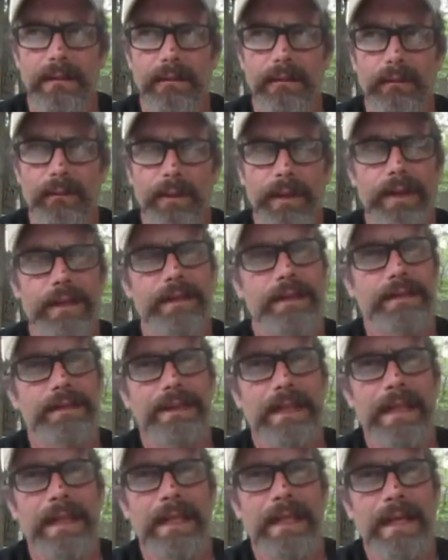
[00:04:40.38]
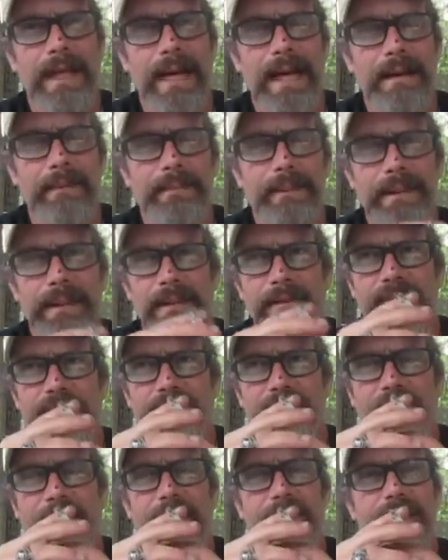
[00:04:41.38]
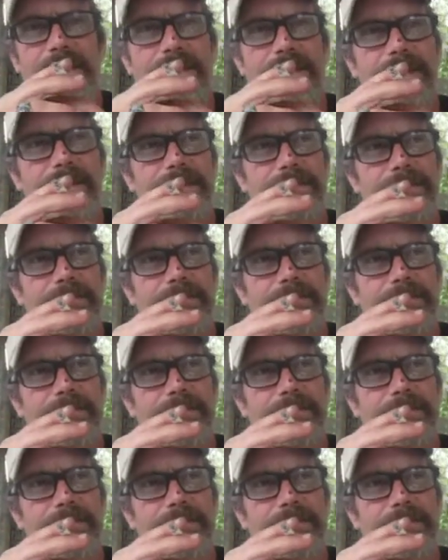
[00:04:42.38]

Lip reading: What you're seeing happen in Vegas,